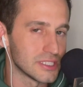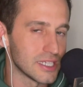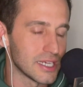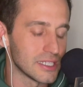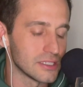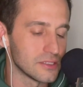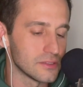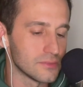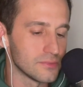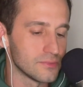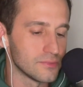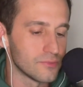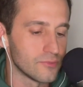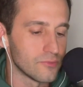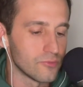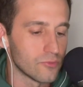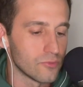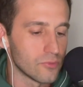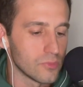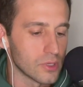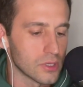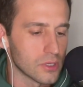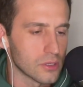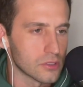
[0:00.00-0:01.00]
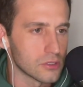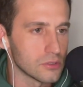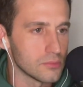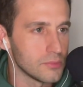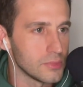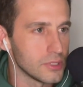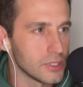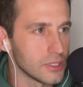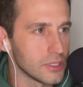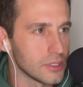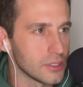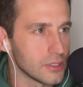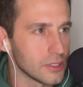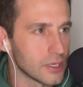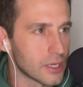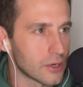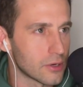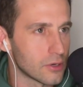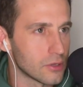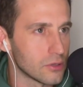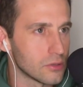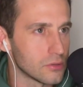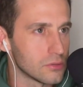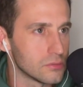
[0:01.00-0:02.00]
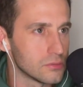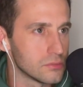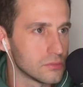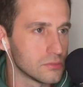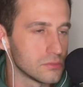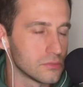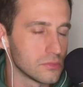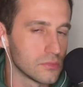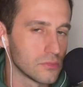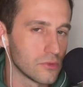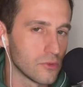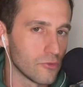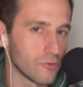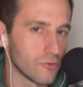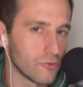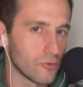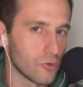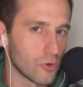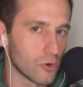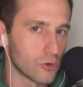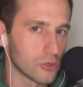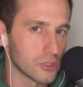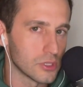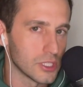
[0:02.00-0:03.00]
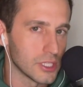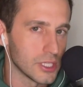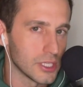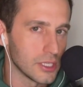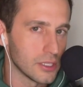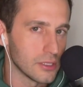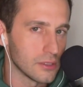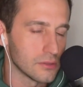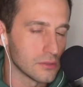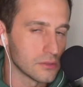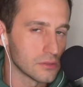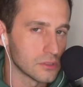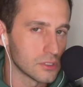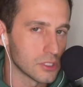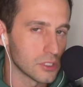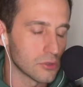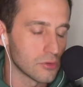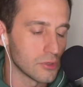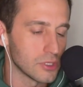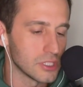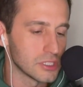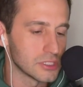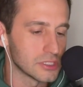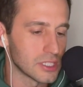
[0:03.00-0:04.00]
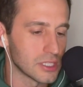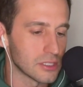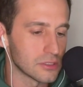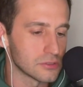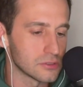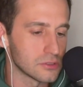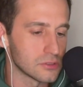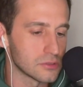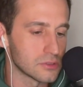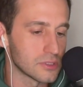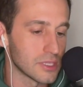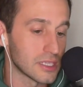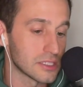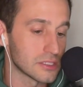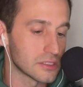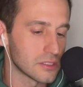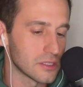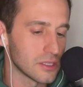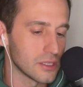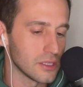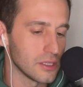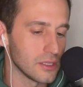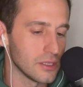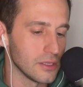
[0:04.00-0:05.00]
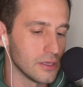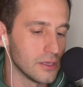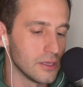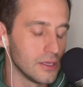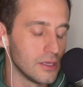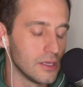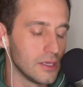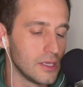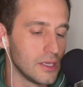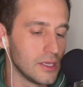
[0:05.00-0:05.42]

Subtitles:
set, it could be, 14 degrees Celsius. That's the